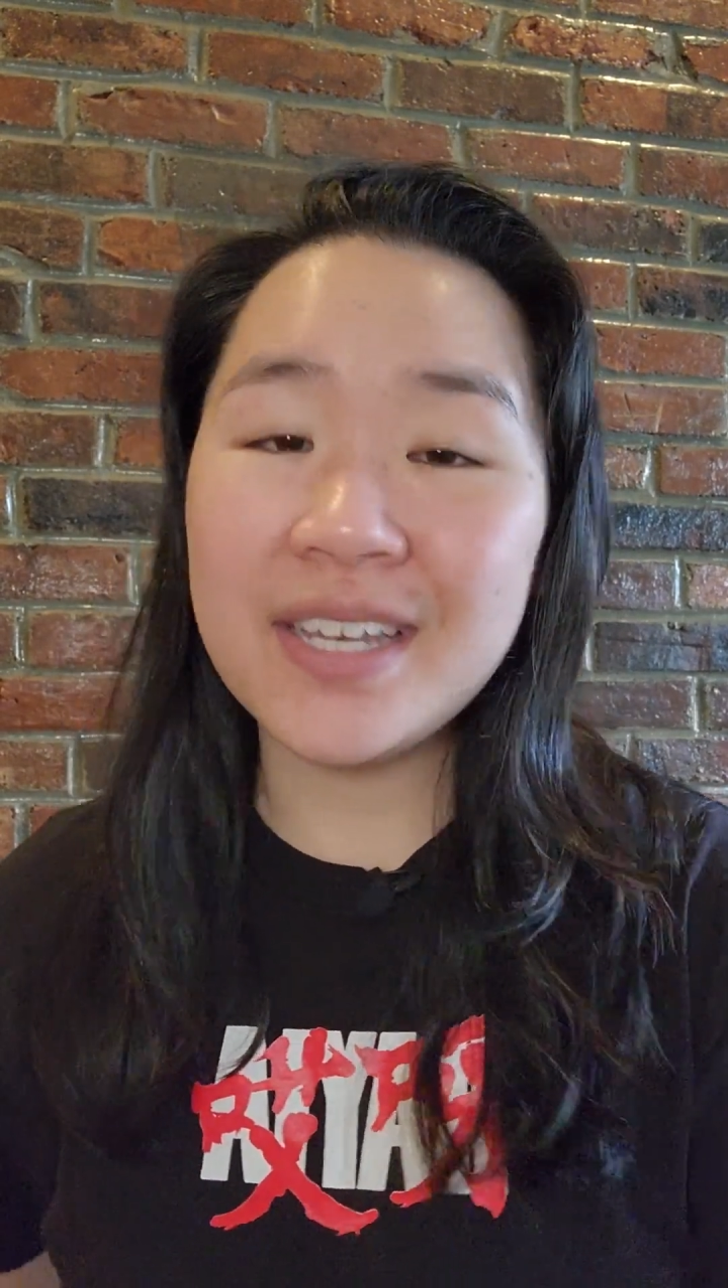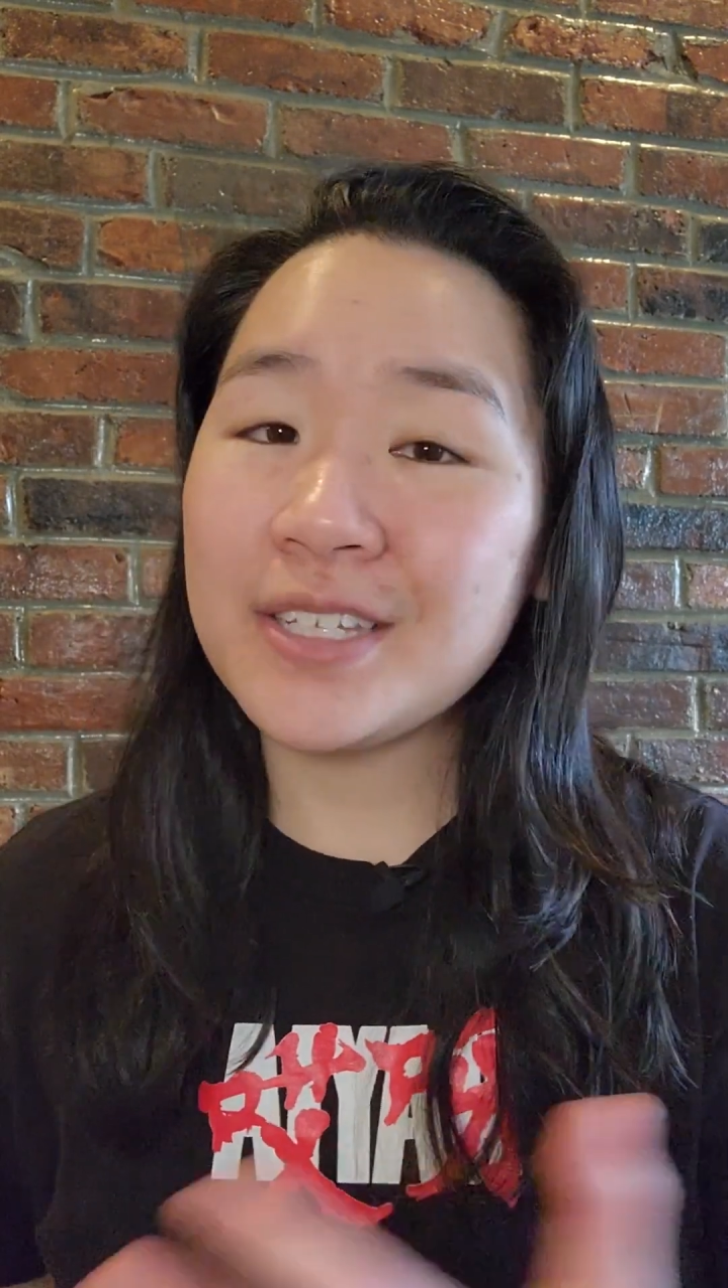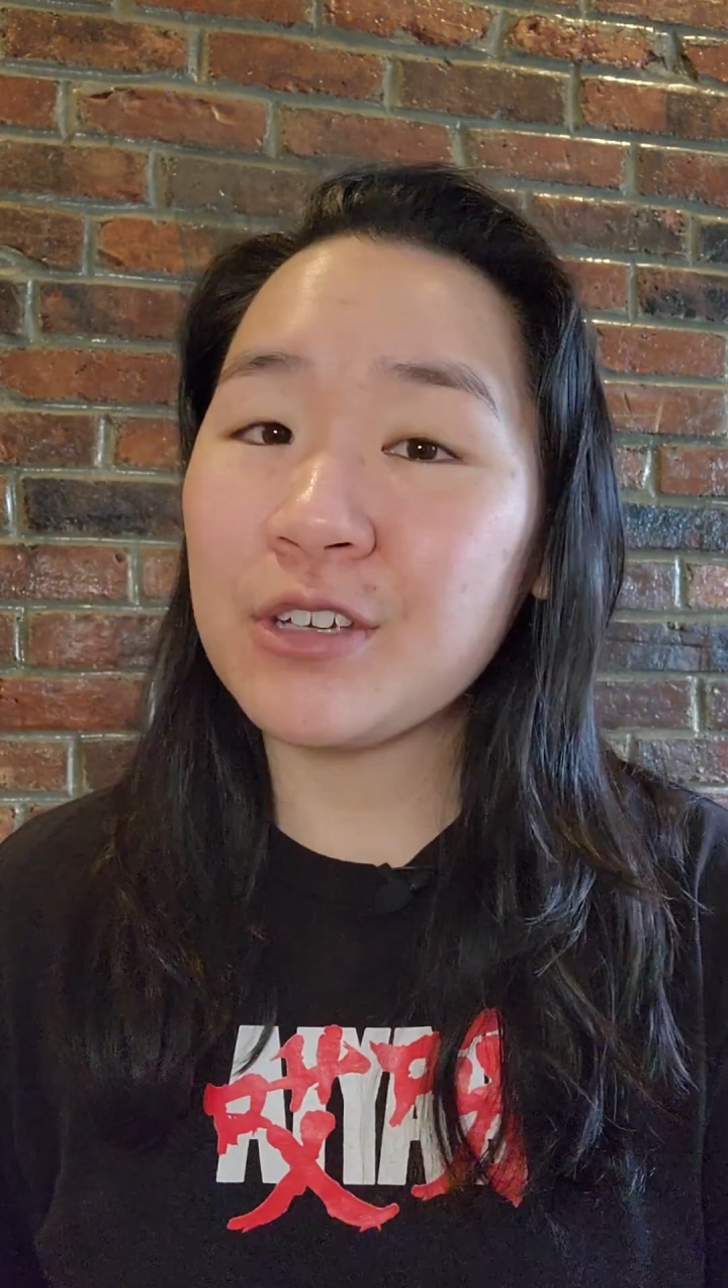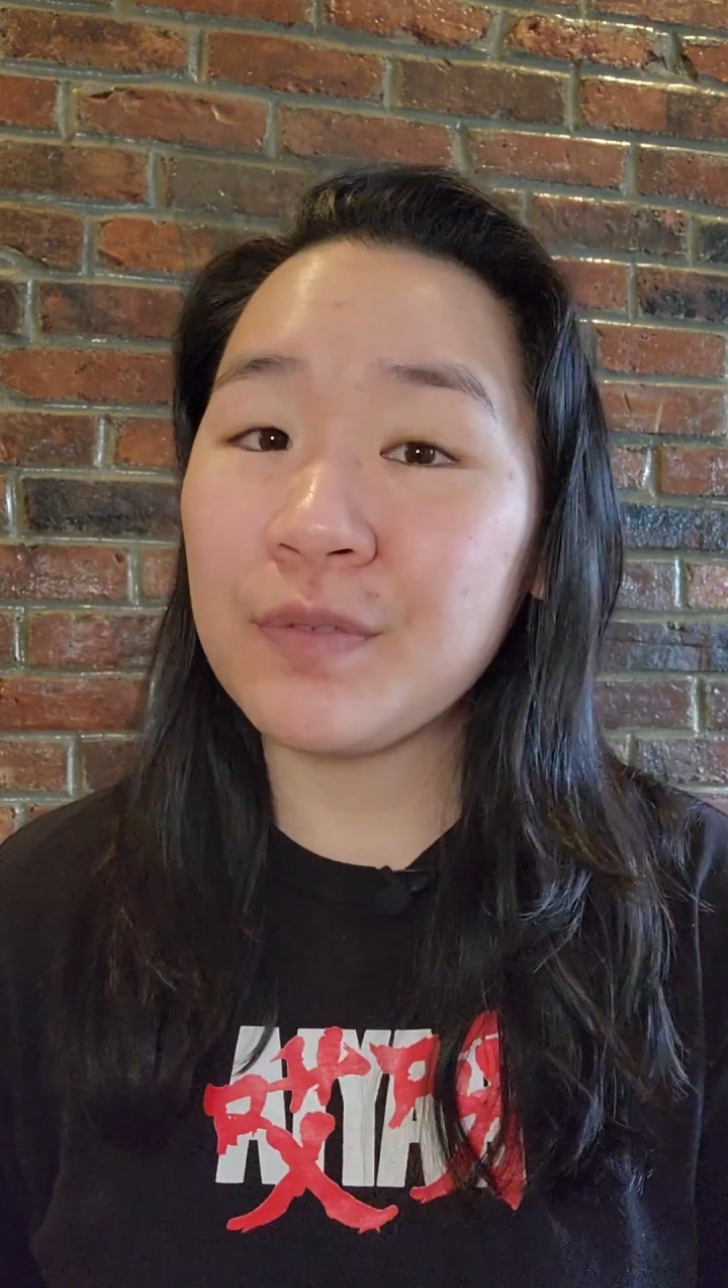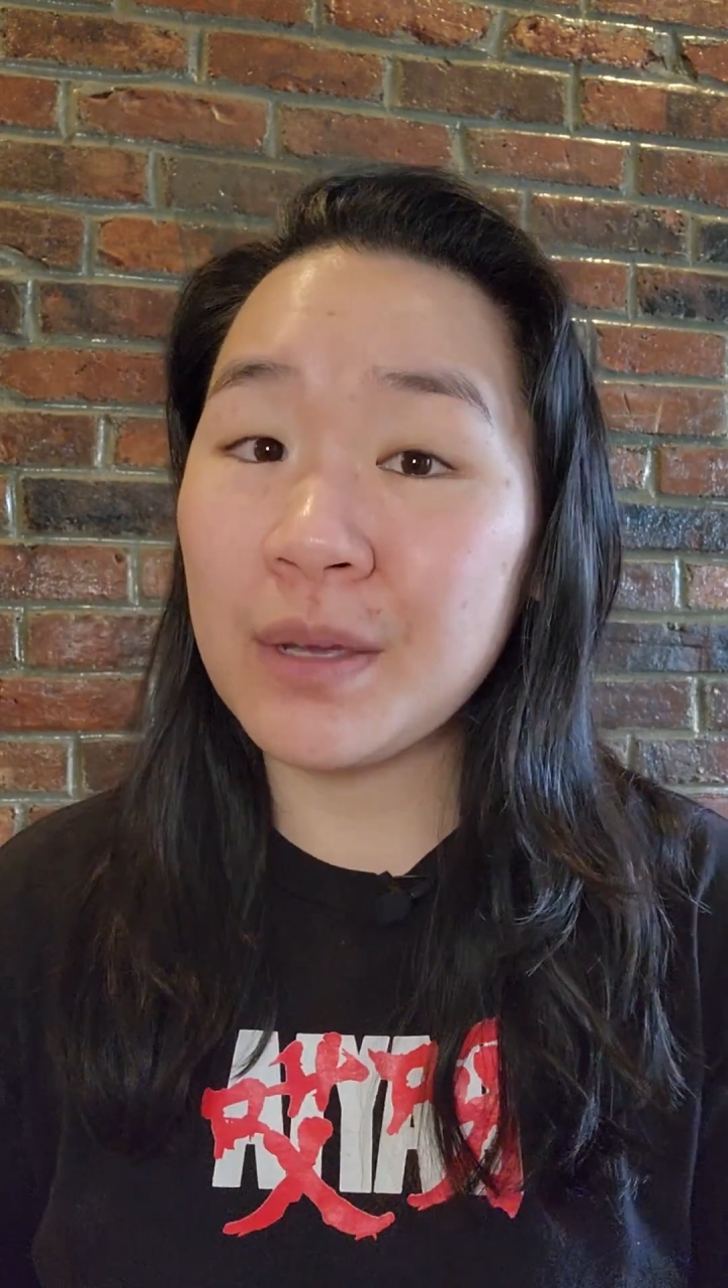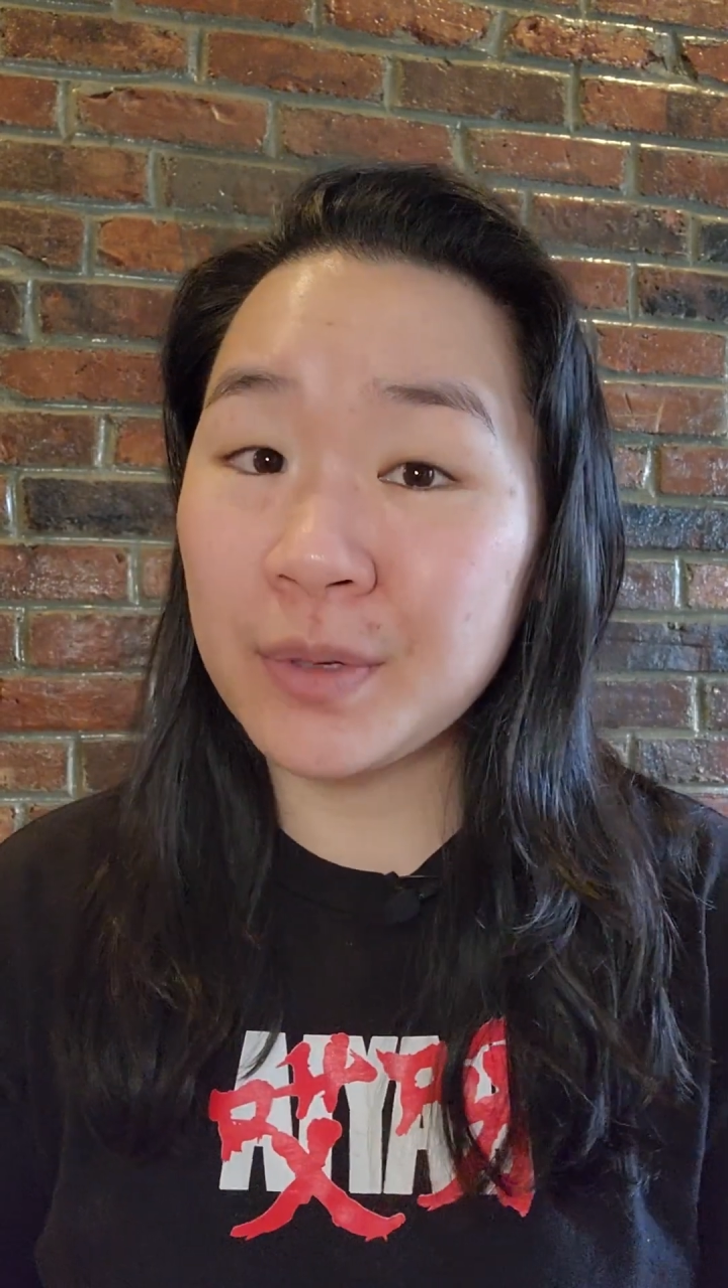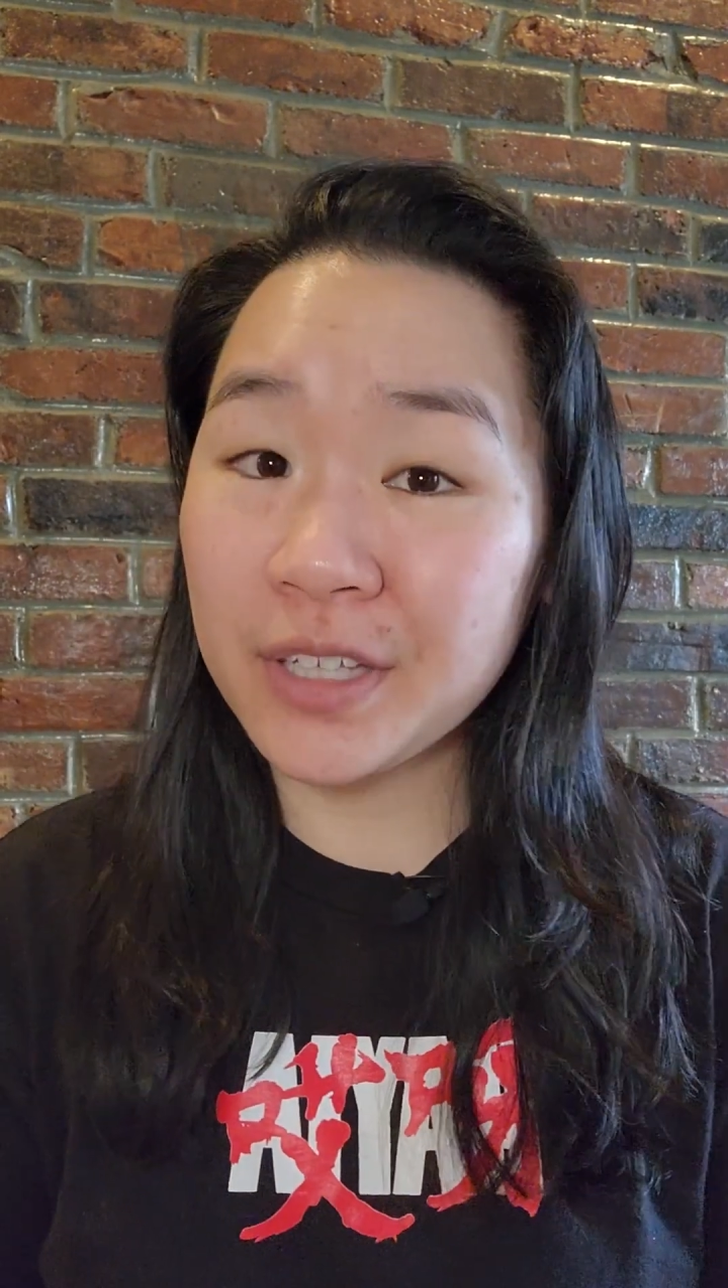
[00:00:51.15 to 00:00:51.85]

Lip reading: So if they were to